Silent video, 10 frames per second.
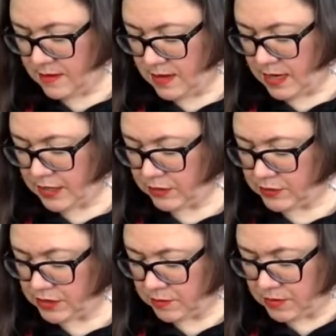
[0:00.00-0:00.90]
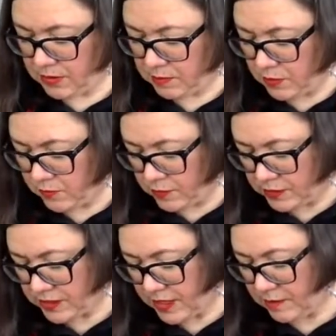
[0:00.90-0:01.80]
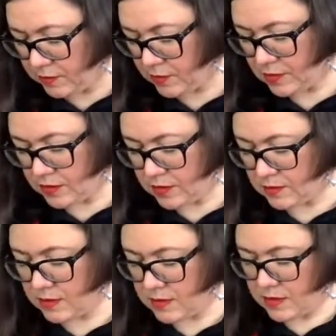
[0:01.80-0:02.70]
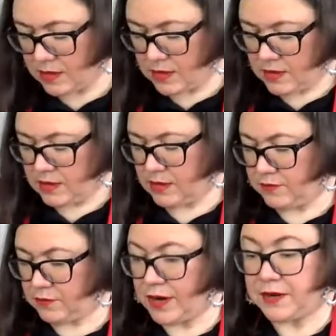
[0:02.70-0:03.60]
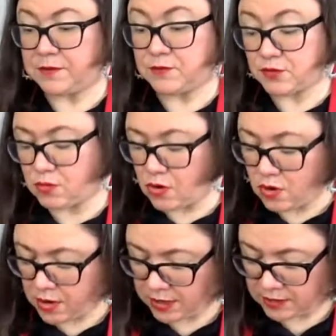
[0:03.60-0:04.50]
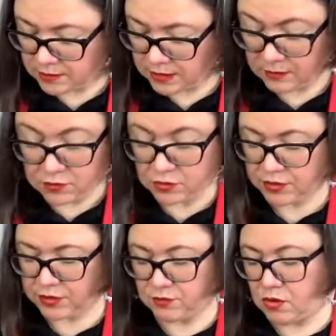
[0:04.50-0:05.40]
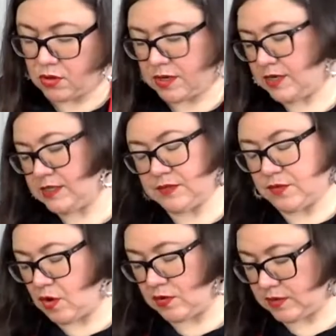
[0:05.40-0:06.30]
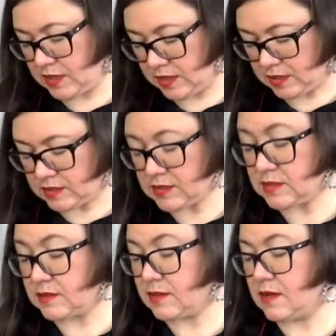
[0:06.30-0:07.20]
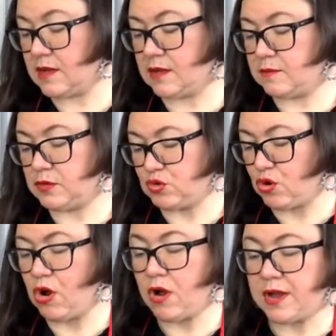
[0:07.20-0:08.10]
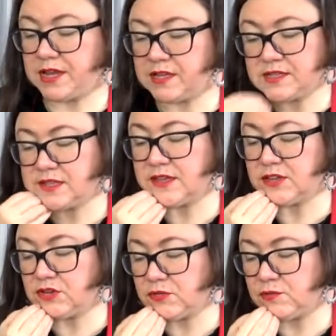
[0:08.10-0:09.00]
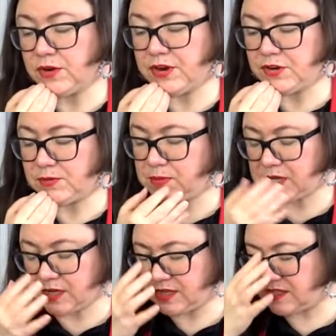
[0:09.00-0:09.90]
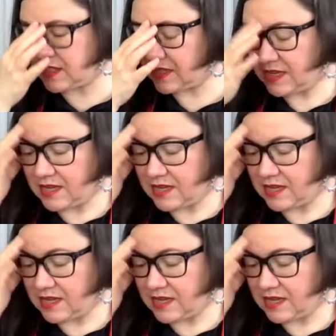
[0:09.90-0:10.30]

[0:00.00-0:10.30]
I know some people, for example, are afraid of drawing, even though they do all kinds of art things. Drawing is the thing they're afraid of, because